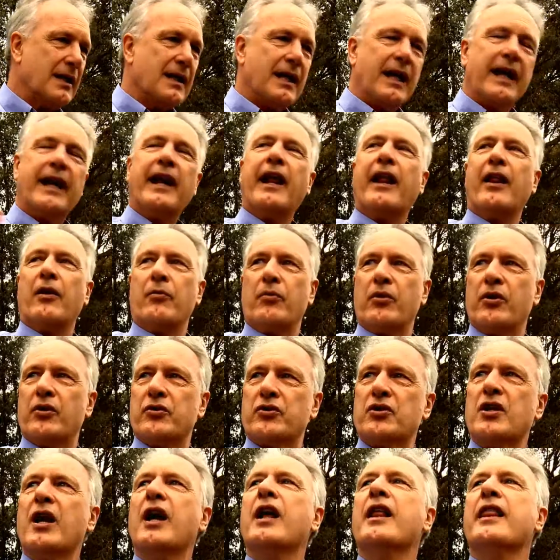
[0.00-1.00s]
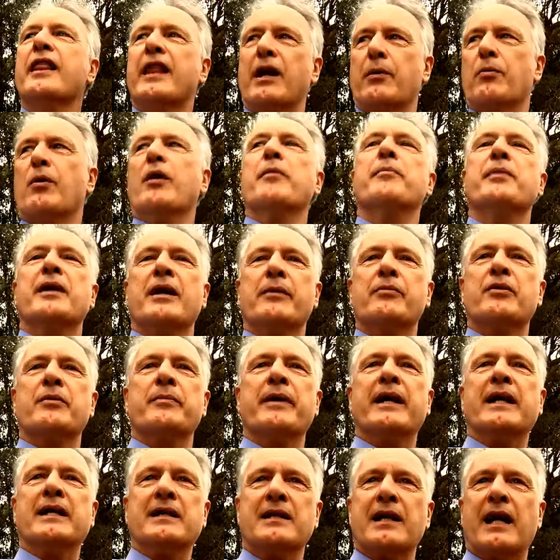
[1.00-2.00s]
In other words, they won't be able to
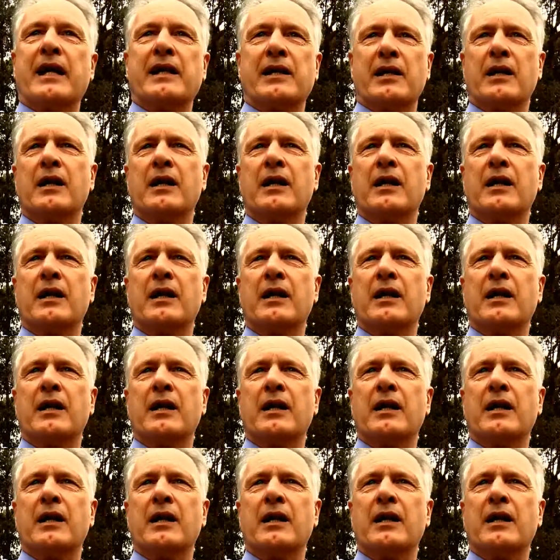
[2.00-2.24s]
maintain